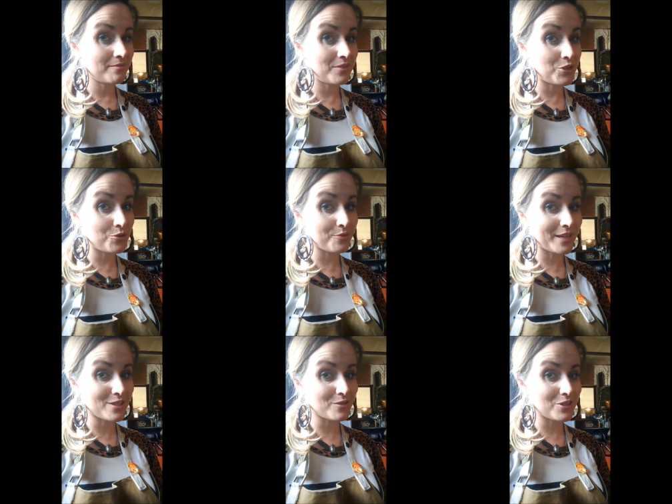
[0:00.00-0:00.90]
new
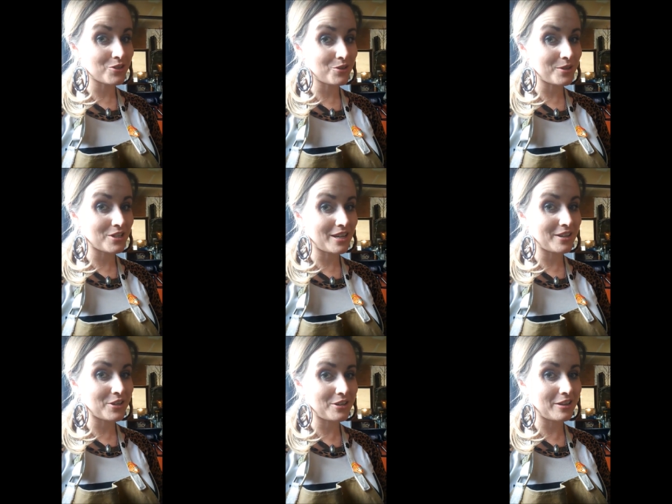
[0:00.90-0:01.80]
ring stretcher, which
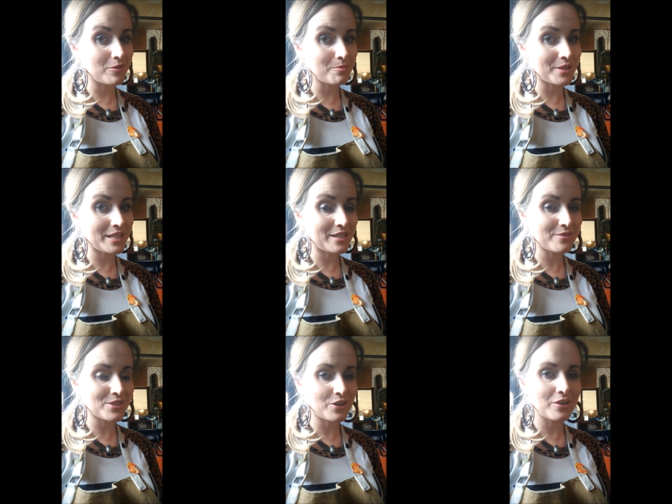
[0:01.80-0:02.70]
I couldn't even
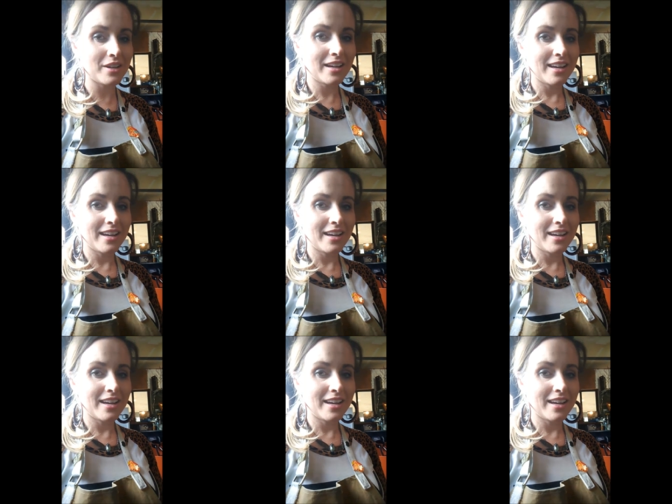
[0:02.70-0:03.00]
believe. So